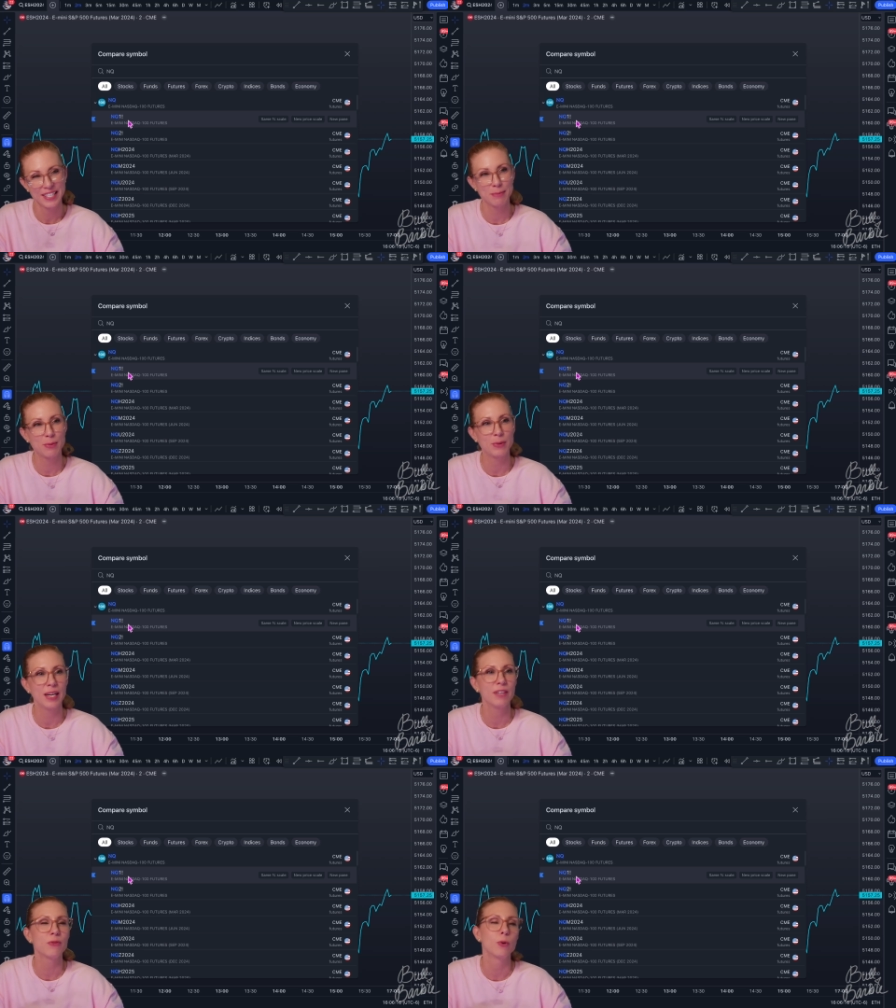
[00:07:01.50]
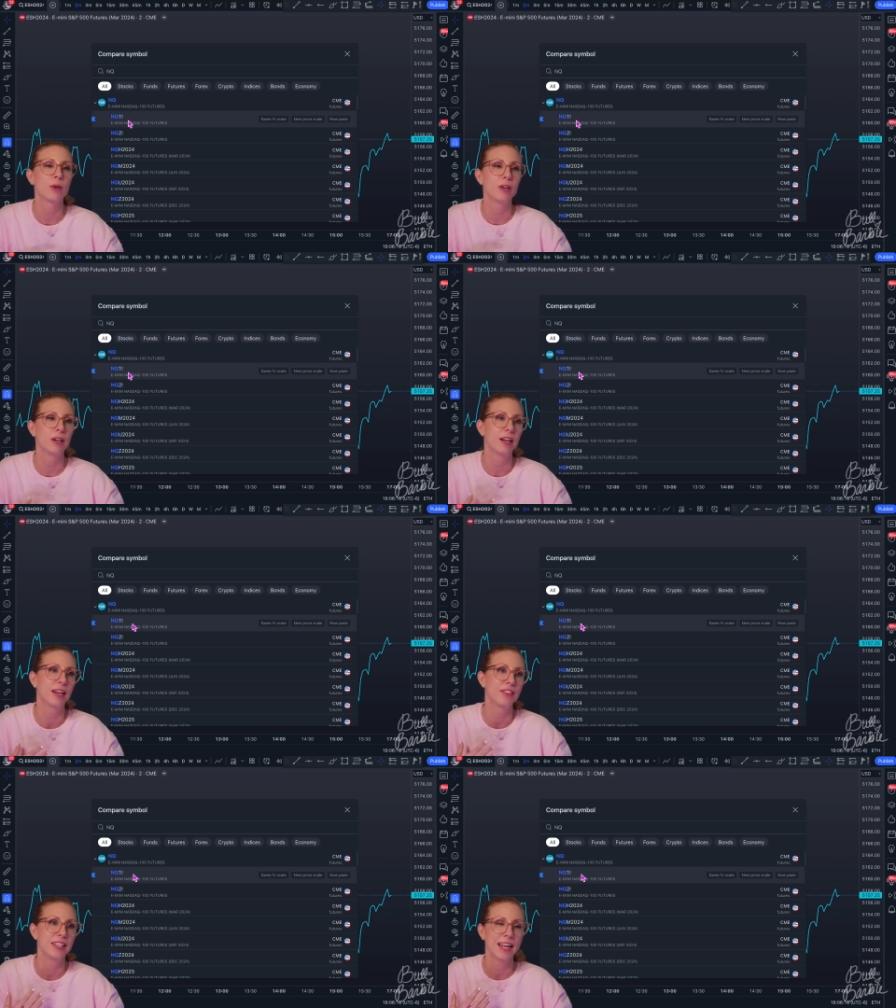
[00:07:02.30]
point for uh,
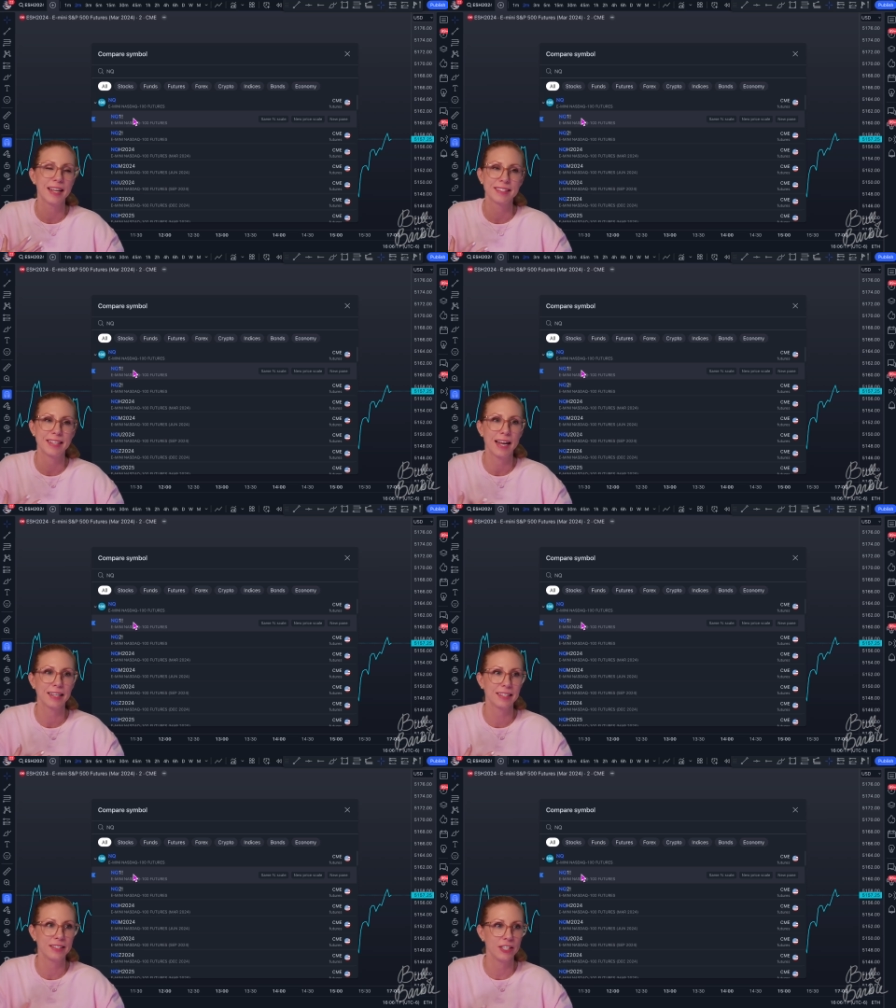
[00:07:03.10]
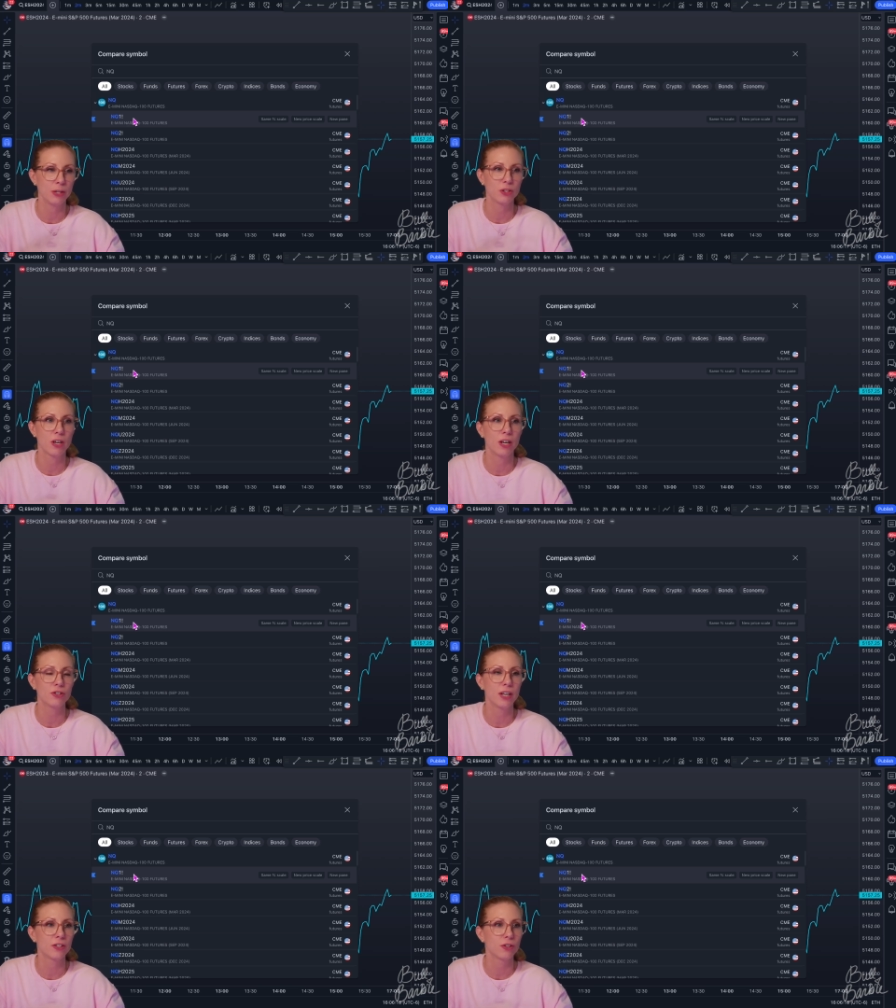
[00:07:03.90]
the NASDAQ continuous
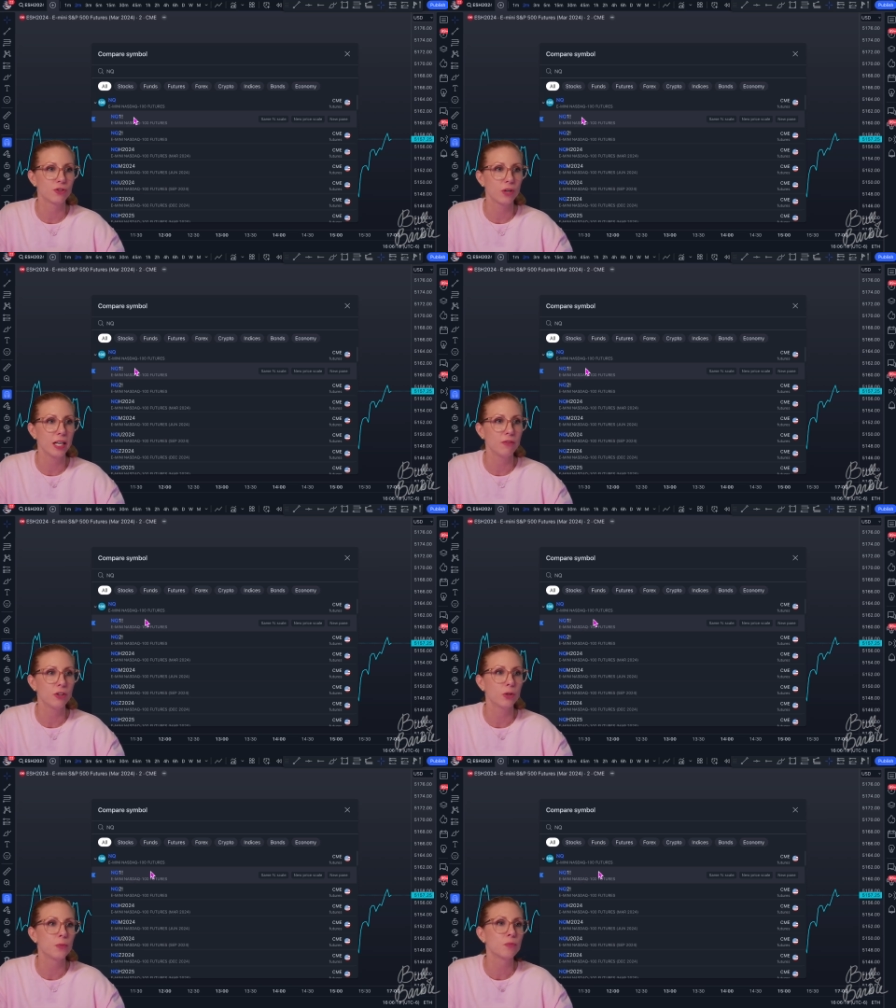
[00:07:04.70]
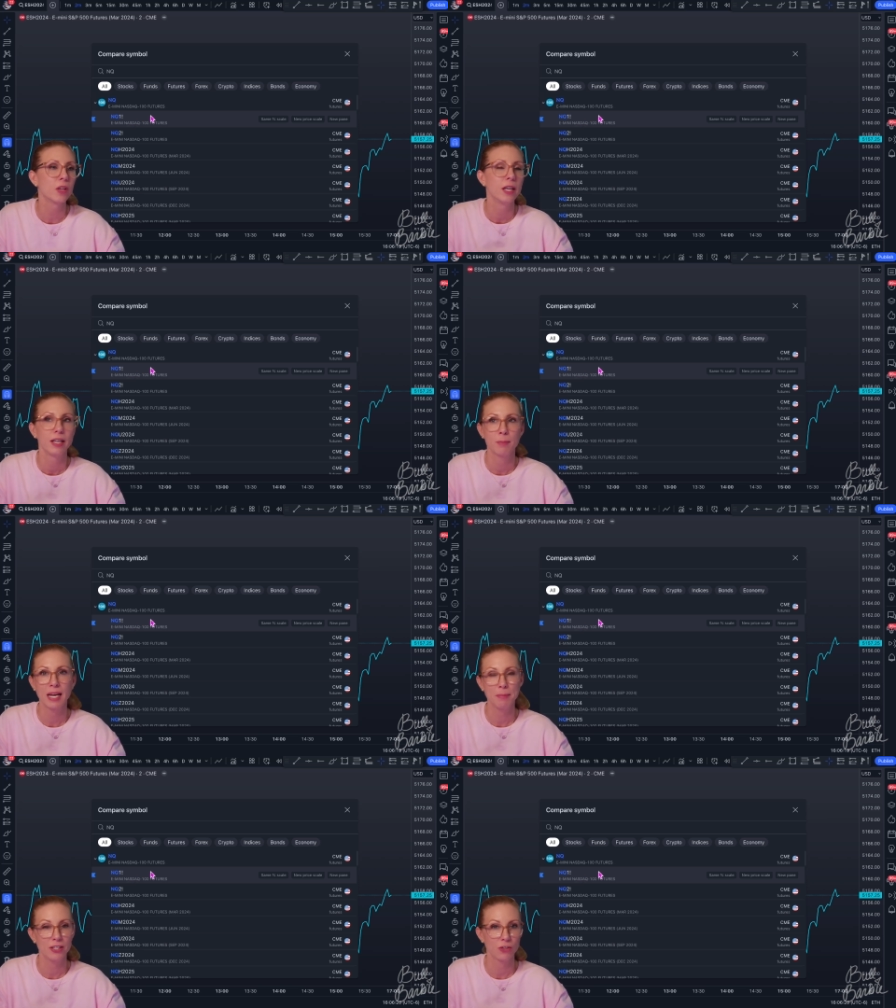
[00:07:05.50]
contract on TradingView, it might
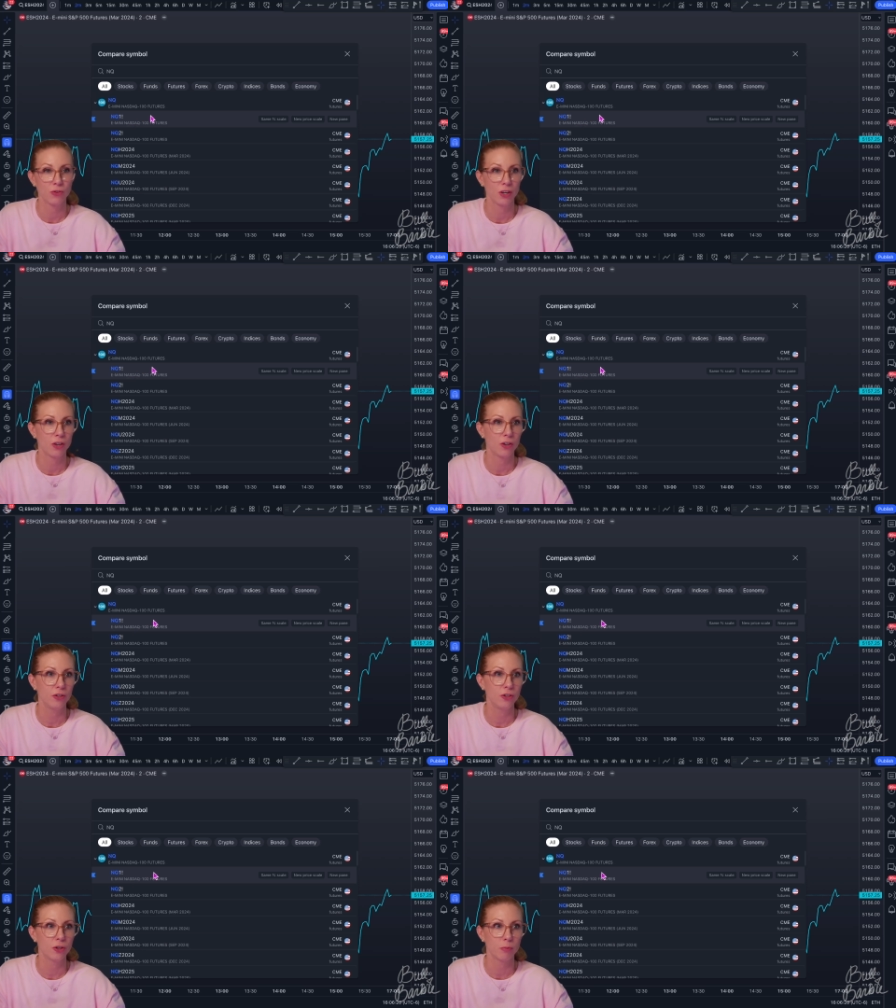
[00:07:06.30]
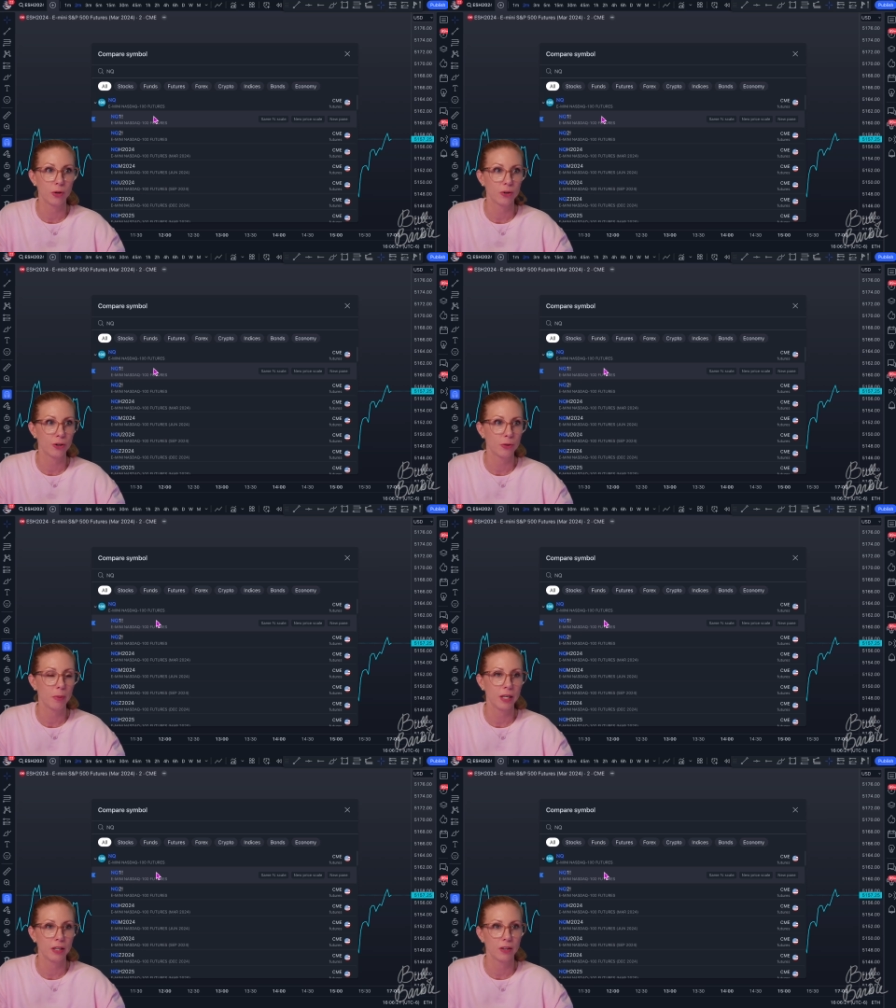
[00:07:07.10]
be different on your broker
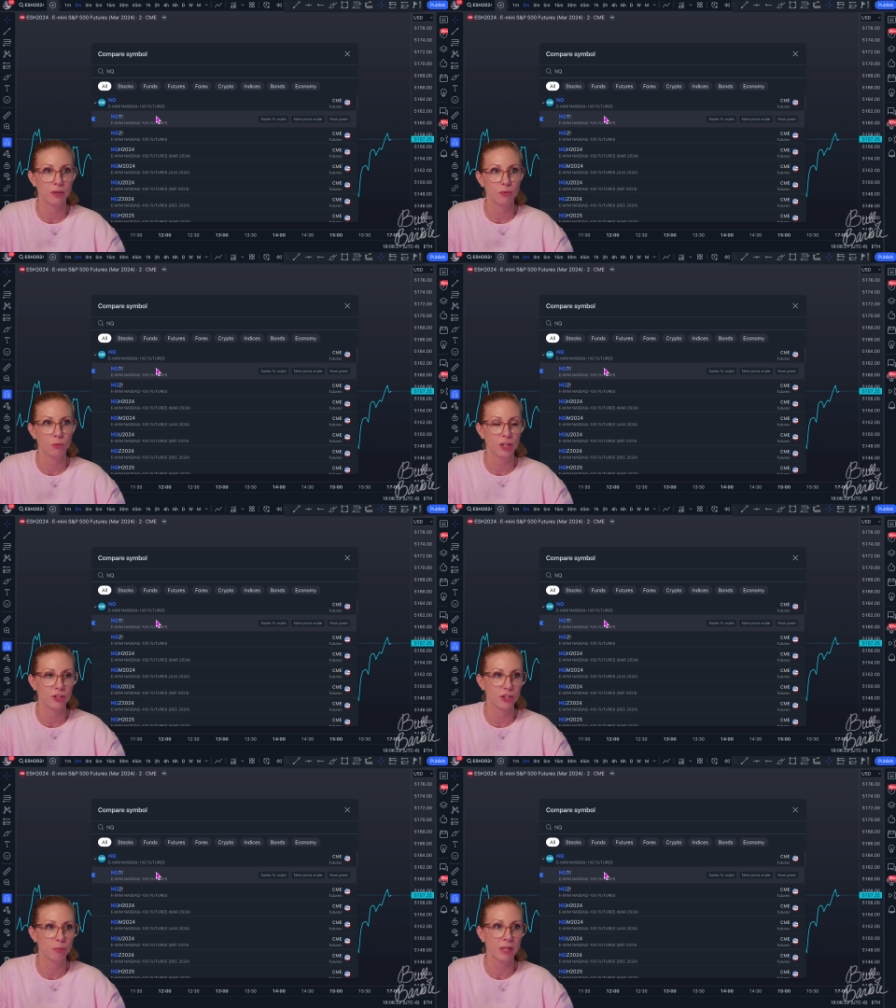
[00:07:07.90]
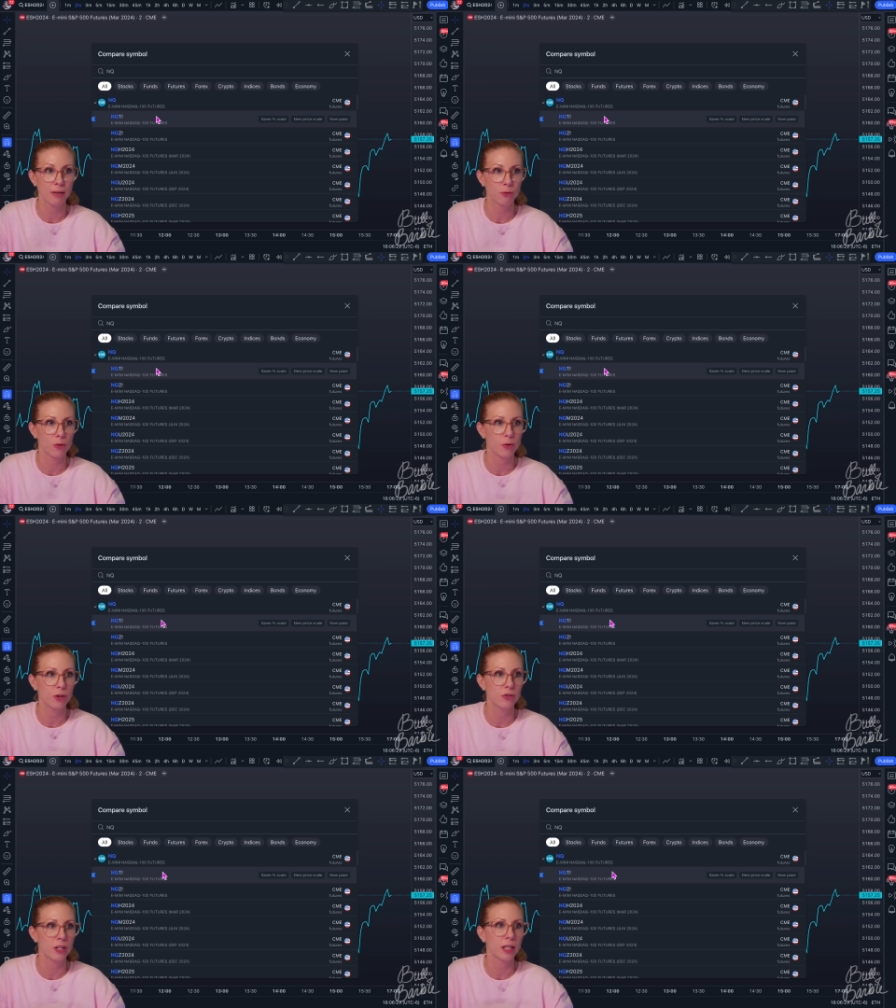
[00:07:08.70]
depending on which platform you're
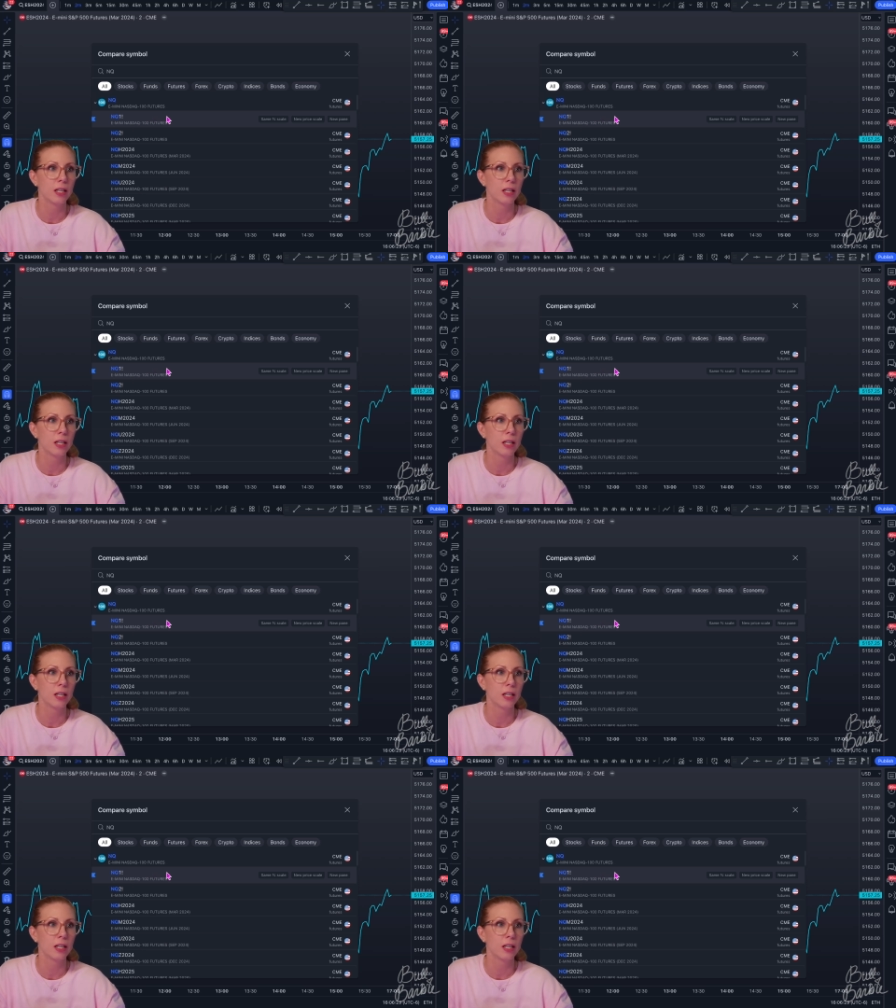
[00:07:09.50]
using.